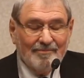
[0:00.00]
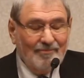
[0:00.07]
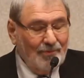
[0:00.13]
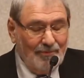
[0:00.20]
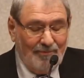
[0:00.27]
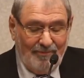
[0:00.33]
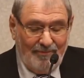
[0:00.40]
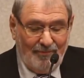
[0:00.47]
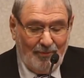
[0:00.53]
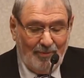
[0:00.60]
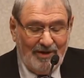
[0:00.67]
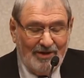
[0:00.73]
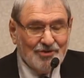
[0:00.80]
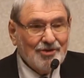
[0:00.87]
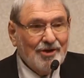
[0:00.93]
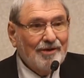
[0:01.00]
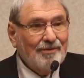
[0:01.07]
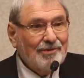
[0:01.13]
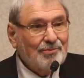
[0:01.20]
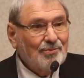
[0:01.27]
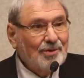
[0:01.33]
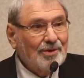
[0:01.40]
for me to share
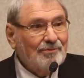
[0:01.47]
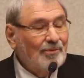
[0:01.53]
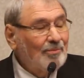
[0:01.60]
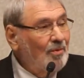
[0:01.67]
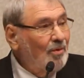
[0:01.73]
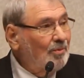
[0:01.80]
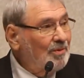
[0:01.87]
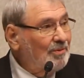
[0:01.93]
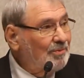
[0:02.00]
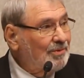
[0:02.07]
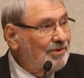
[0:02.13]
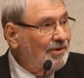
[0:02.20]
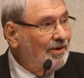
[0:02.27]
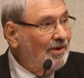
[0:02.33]
this wonderful moment with